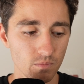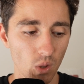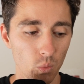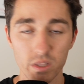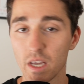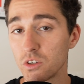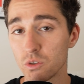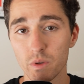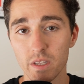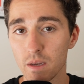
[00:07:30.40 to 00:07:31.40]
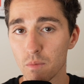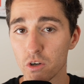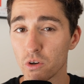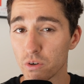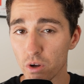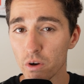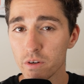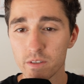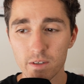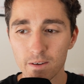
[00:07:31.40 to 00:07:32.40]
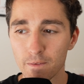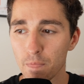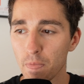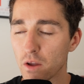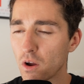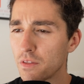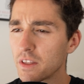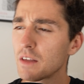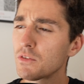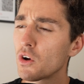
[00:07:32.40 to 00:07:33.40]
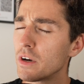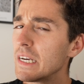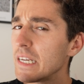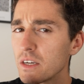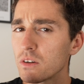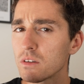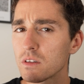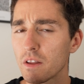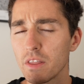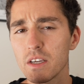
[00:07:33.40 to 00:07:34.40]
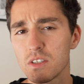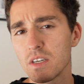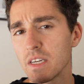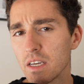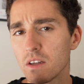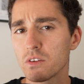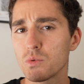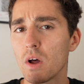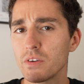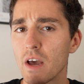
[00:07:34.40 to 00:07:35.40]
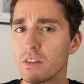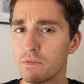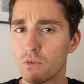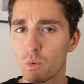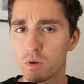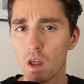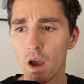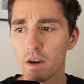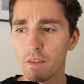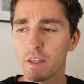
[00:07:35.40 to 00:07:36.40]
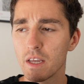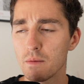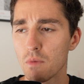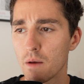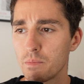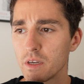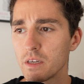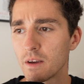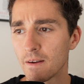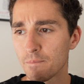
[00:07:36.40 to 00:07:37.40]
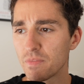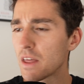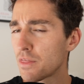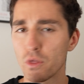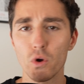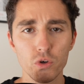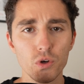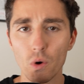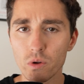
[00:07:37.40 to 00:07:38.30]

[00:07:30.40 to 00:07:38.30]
What they do with him, I don't know. I think they've got Neil. I think it's Neil as well down the forward line. I think he might be their third tall.